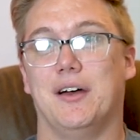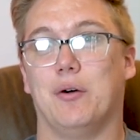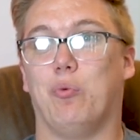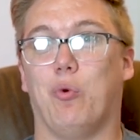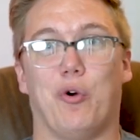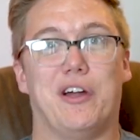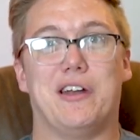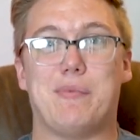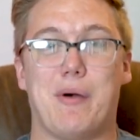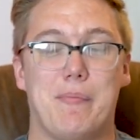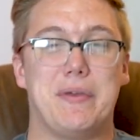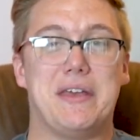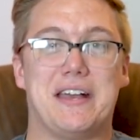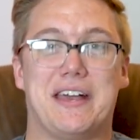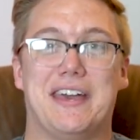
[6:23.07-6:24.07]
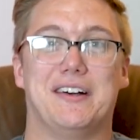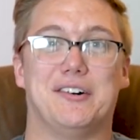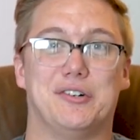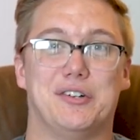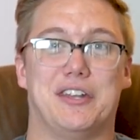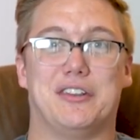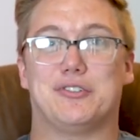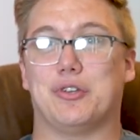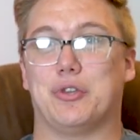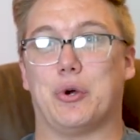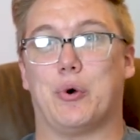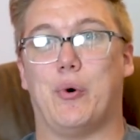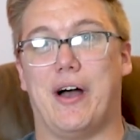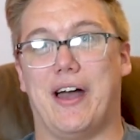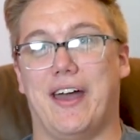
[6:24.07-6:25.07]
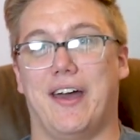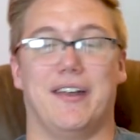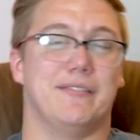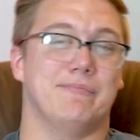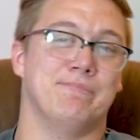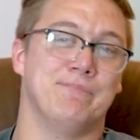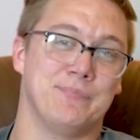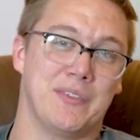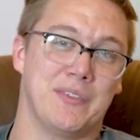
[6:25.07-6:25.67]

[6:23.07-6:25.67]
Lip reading: worried about being killed, and so they're quiet, and